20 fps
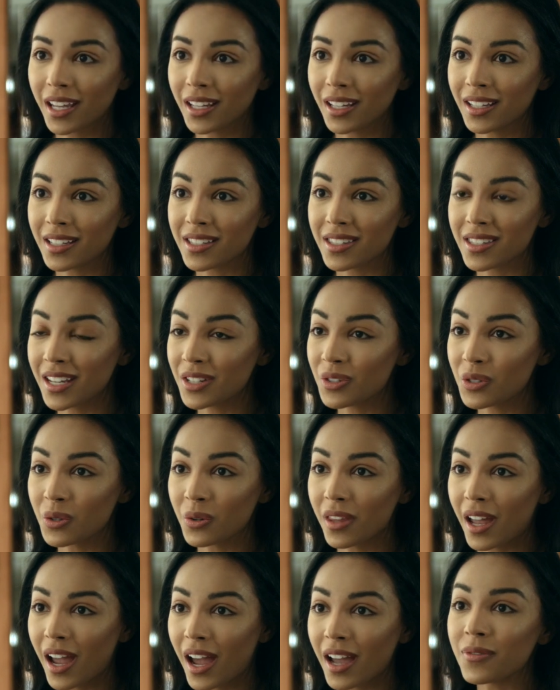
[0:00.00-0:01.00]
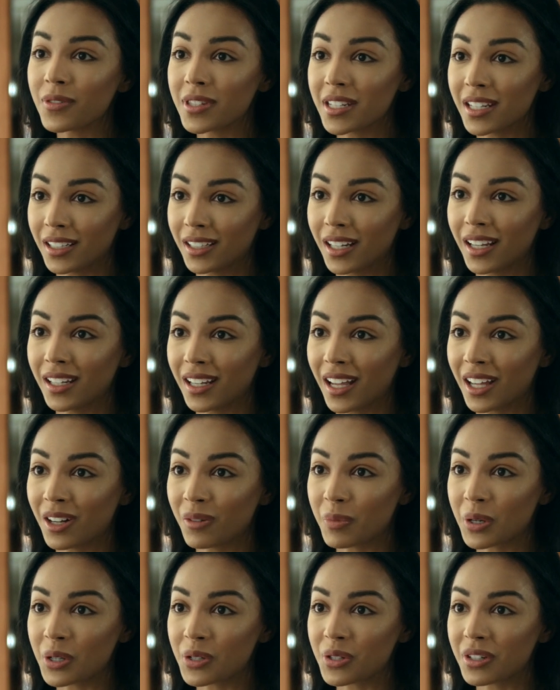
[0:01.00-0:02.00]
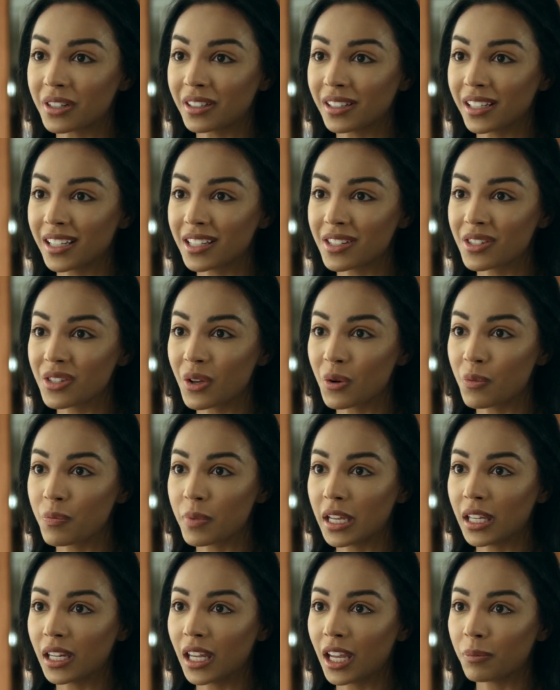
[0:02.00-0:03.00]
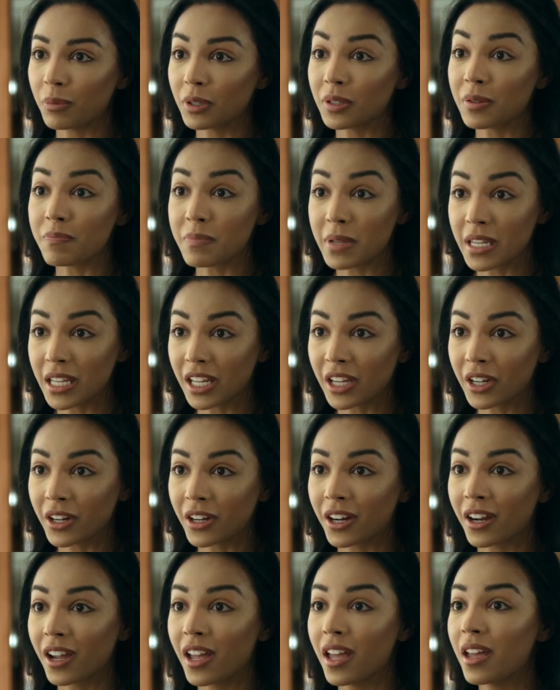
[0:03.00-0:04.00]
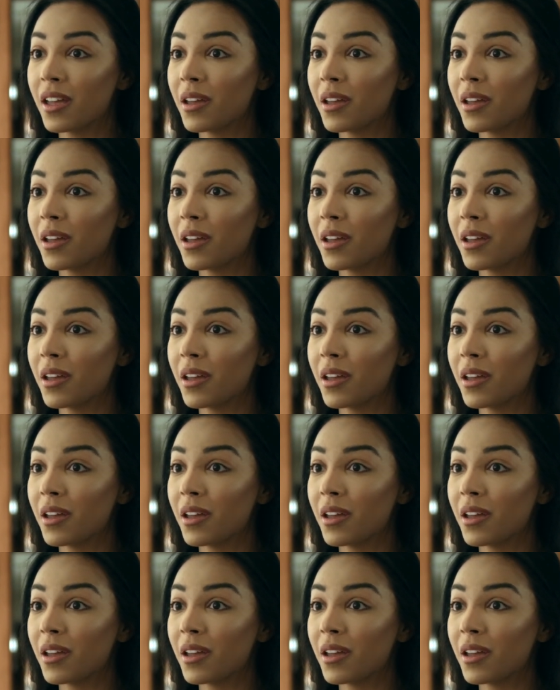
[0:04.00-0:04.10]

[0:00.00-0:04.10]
any state school that I've seen in Indiana personally. So being able to be here,